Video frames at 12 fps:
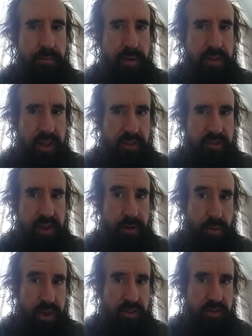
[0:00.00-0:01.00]
But that's not a
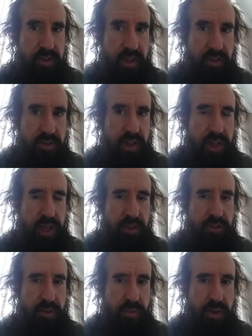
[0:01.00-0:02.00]
reason. That's not a
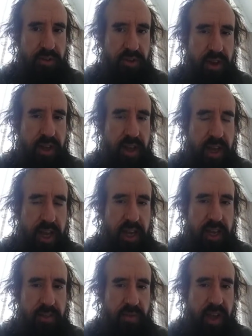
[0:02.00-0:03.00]
logical reason. And
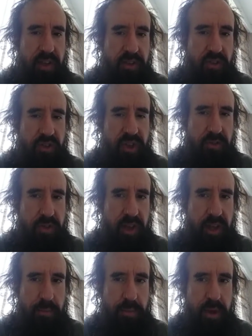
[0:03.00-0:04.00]
again, that
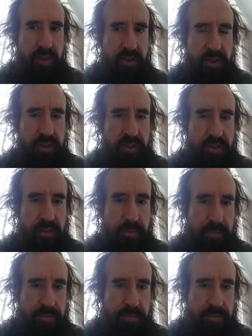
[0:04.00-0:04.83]
necessity, that mustness,